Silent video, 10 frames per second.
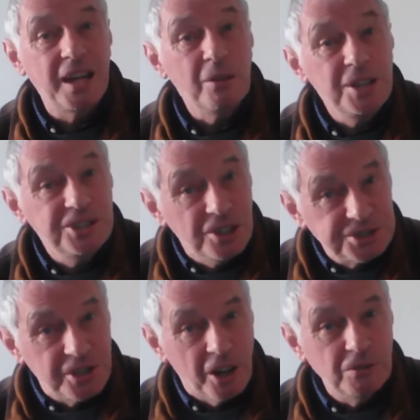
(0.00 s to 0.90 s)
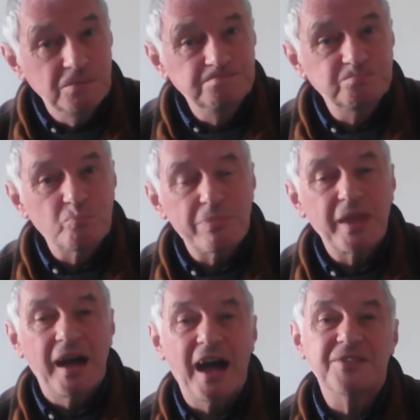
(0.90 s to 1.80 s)
Now he does know.
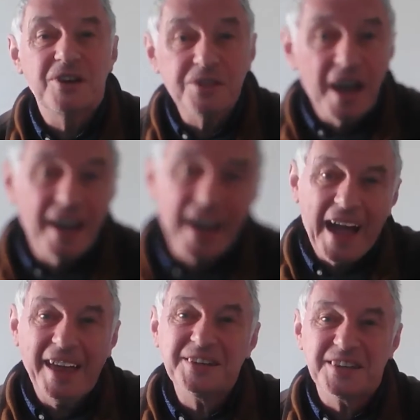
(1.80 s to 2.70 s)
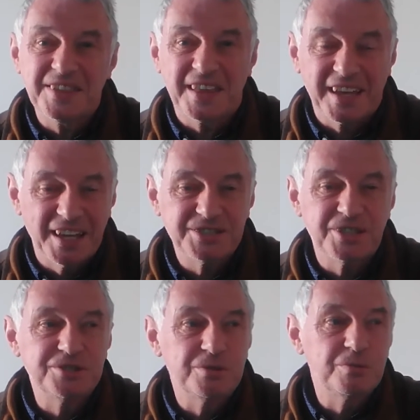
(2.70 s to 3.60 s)
And the other handy thing is
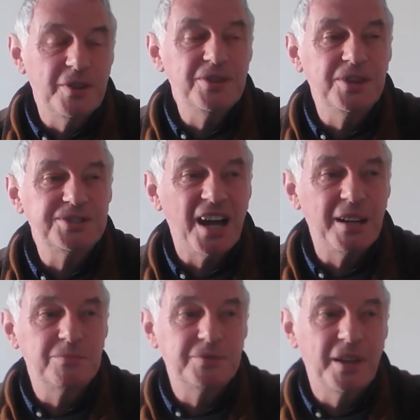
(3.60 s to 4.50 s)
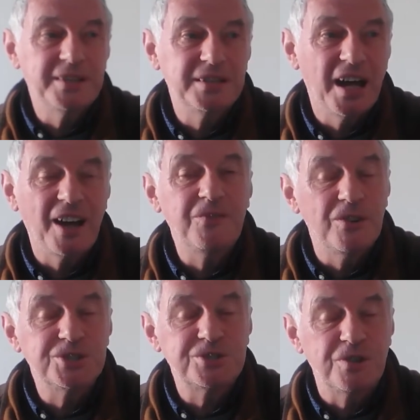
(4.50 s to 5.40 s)
that when I
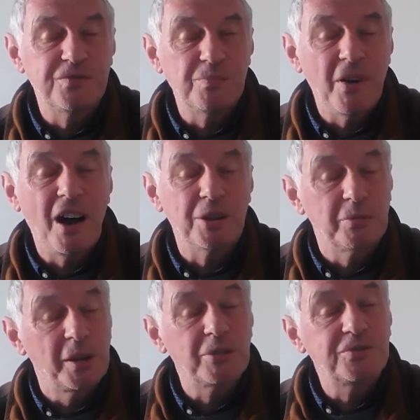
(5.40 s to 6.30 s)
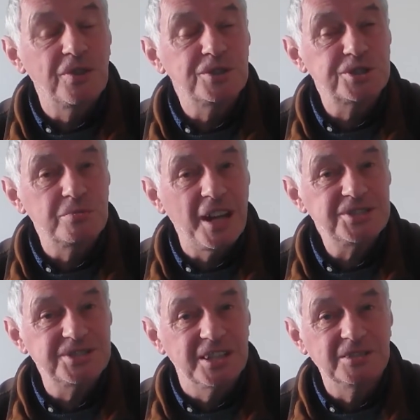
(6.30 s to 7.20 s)
first stood for Parliament, when I was first
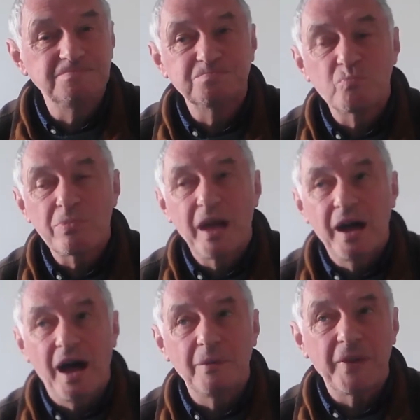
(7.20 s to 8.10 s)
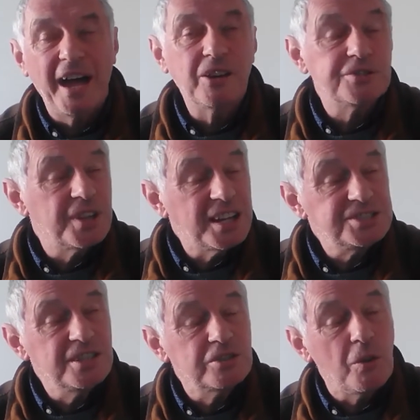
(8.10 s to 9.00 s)
arrested, I got
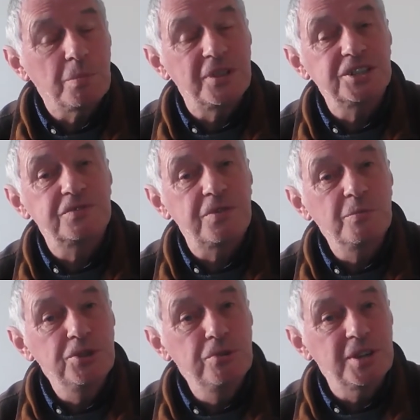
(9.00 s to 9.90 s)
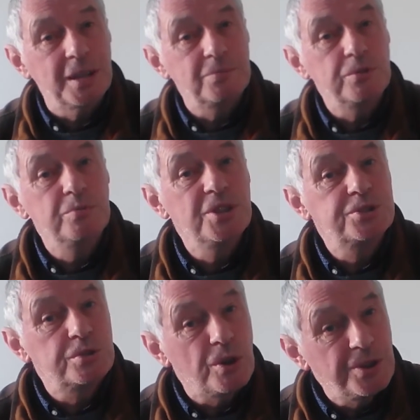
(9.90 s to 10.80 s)
excellent cooperation from UKIP, who
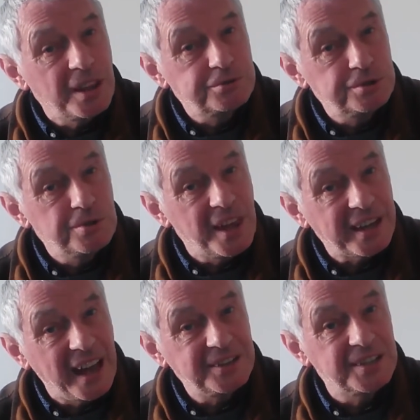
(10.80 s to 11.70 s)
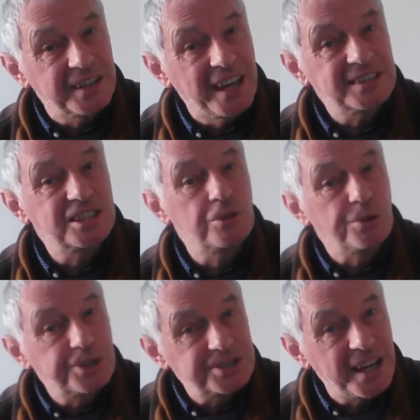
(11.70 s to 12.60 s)
withdrew their candidate in
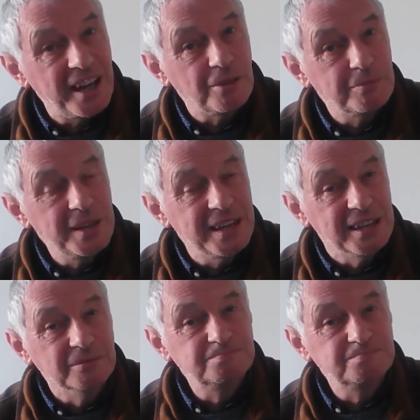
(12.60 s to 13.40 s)
order to help me.